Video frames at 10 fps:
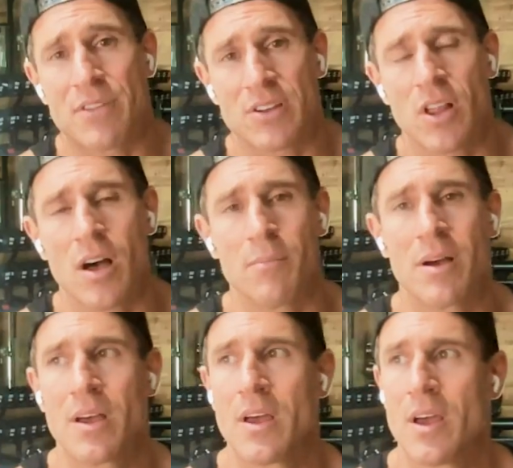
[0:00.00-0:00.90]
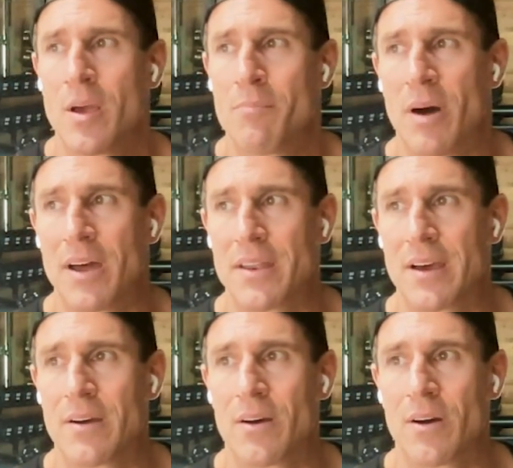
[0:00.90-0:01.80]
the club.
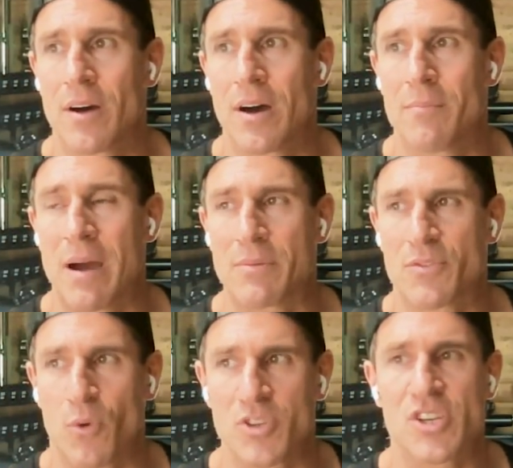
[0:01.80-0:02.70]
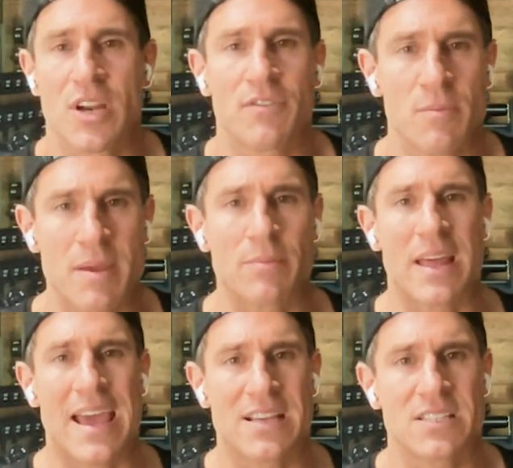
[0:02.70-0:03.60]
But I was fortunate enough to be able
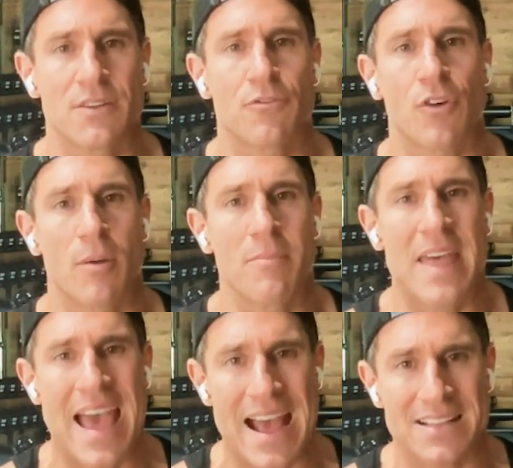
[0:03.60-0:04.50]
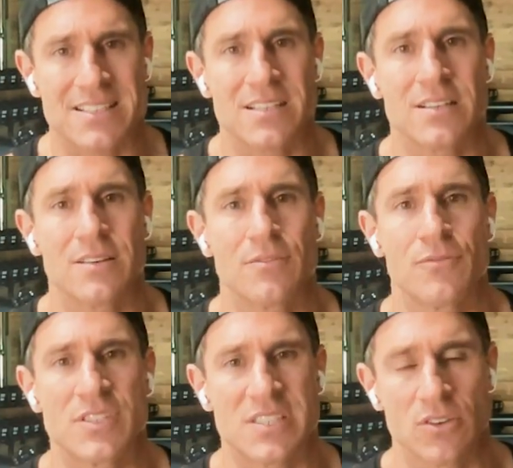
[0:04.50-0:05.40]
to exit from that
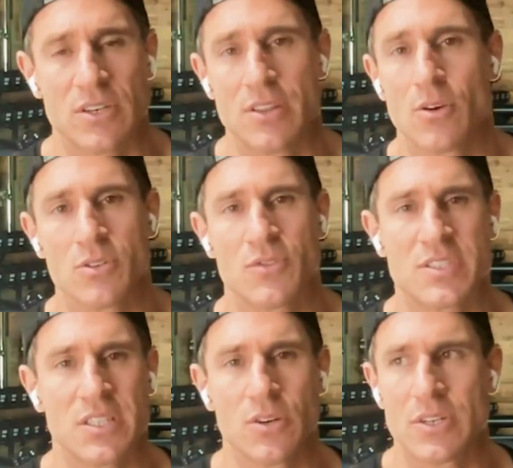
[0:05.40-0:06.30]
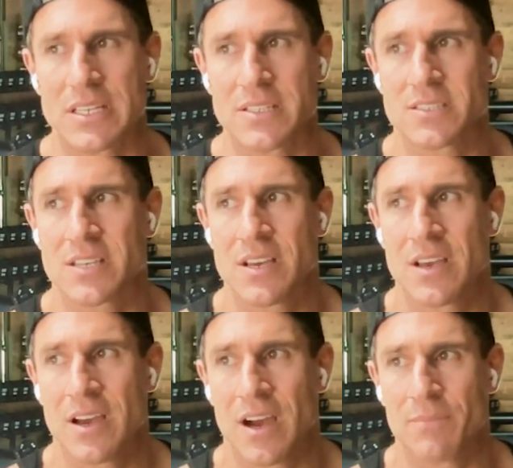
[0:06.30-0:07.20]
facility, those facilities,
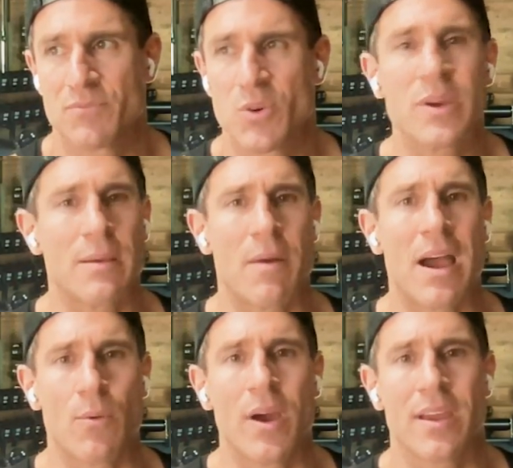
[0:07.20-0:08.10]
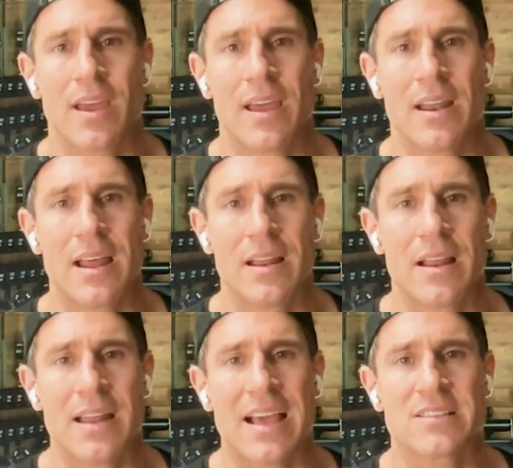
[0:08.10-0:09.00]
doing it my way
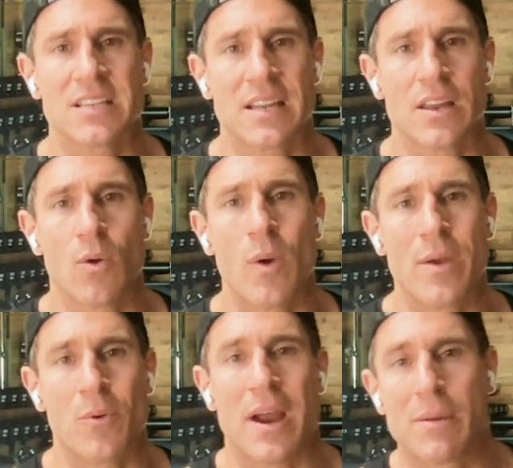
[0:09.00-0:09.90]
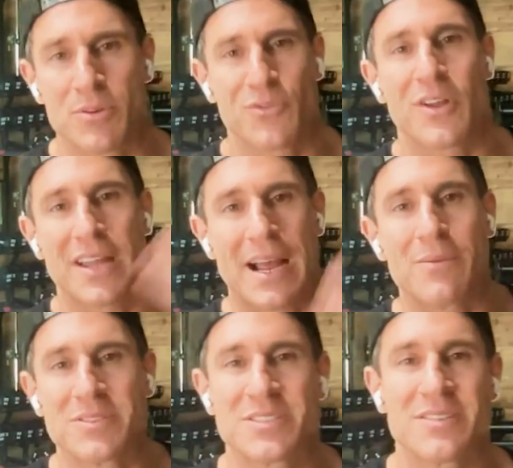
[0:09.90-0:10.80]
and exiting in a way where I almost felt like I
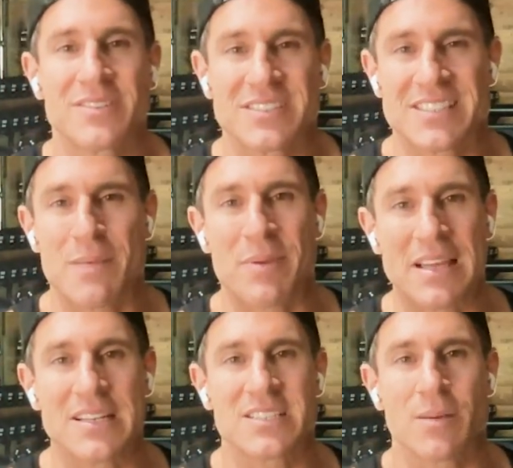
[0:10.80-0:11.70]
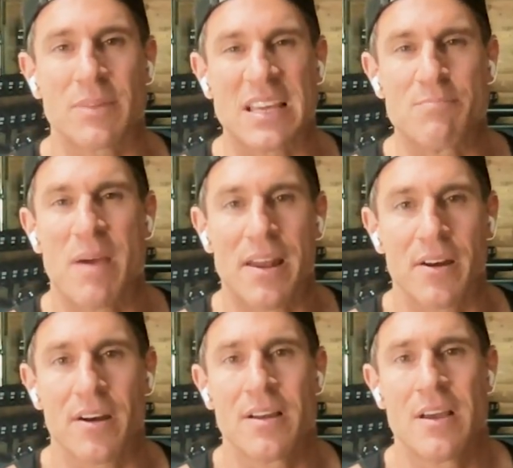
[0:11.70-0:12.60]
was stepping into something
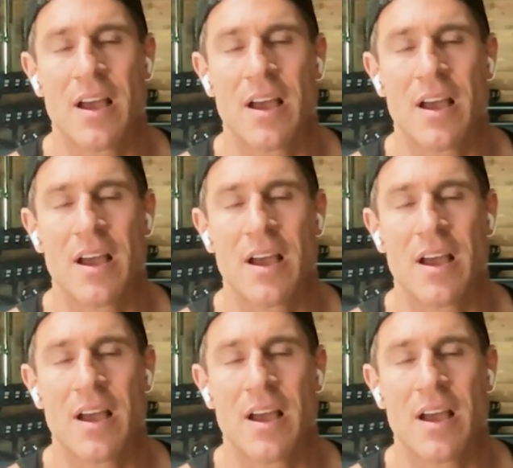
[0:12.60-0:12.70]
better.